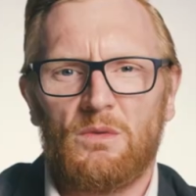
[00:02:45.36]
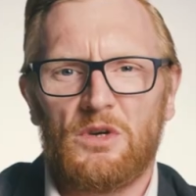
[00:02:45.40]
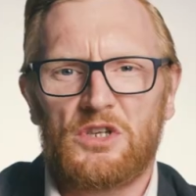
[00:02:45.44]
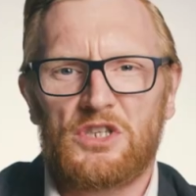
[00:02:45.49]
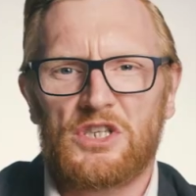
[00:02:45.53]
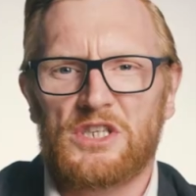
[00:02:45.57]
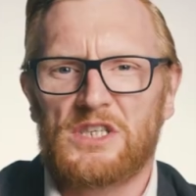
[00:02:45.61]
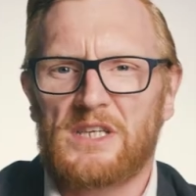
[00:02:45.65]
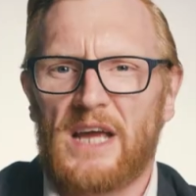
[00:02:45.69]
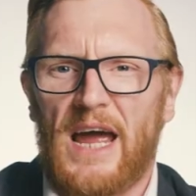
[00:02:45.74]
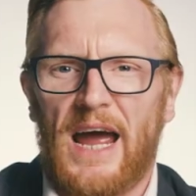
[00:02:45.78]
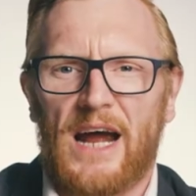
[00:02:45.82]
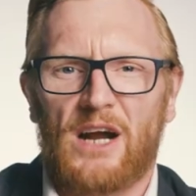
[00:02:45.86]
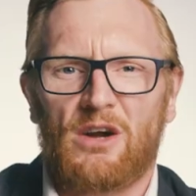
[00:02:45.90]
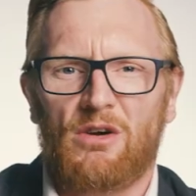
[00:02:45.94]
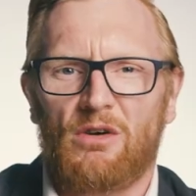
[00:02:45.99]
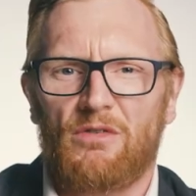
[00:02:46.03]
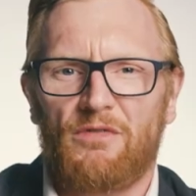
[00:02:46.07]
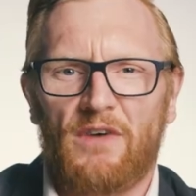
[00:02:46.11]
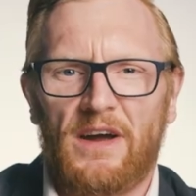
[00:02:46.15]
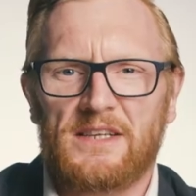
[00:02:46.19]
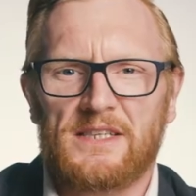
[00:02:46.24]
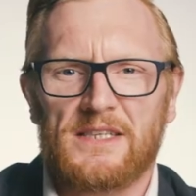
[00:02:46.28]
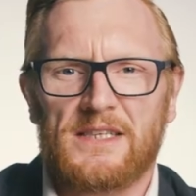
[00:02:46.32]
which has
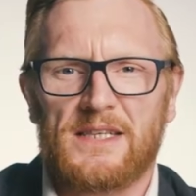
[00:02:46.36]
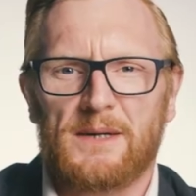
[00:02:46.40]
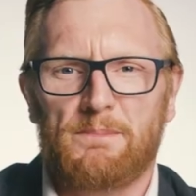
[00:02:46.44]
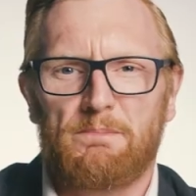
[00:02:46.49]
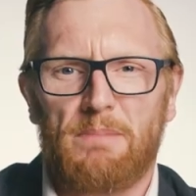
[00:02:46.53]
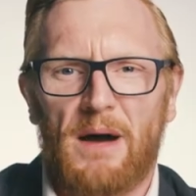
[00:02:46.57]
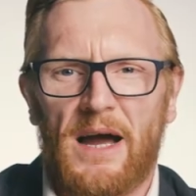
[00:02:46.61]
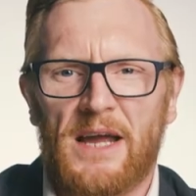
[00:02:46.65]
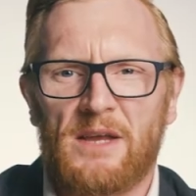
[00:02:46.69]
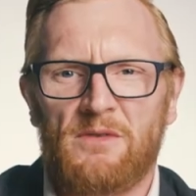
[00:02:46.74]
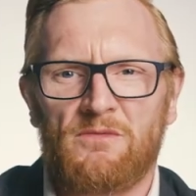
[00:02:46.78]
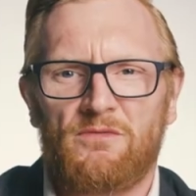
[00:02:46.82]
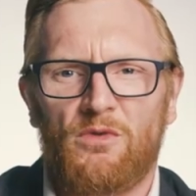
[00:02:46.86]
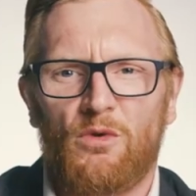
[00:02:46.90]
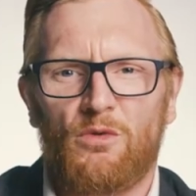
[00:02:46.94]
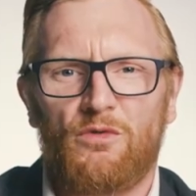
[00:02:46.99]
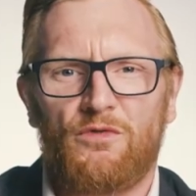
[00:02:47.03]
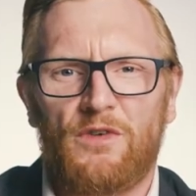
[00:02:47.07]
aggravated the painful